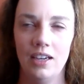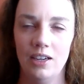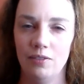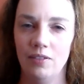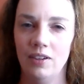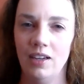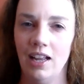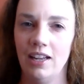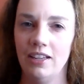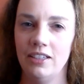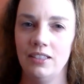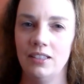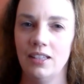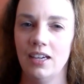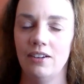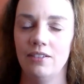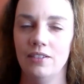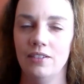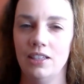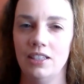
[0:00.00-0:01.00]
a reality
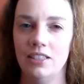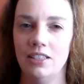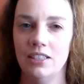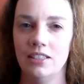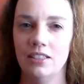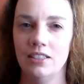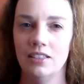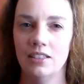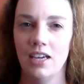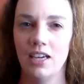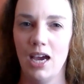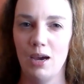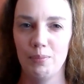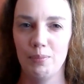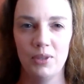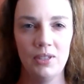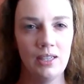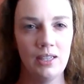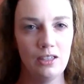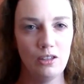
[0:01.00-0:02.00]
that really didn't
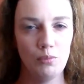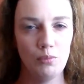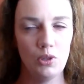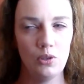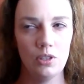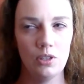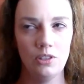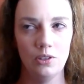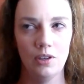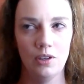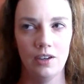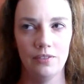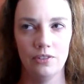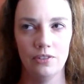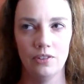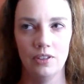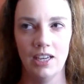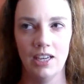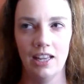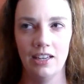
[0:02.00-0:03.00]
happen anymore and you have
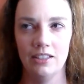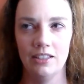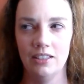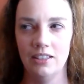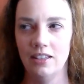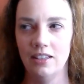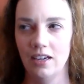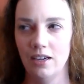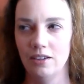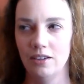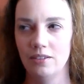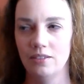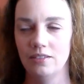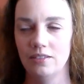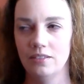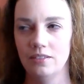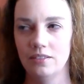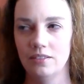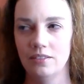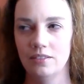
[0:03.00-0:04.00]
a reality that
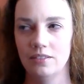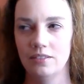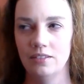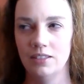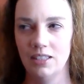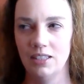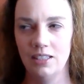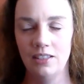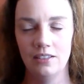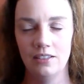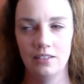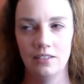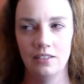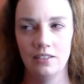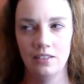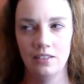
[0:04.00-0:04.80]
did.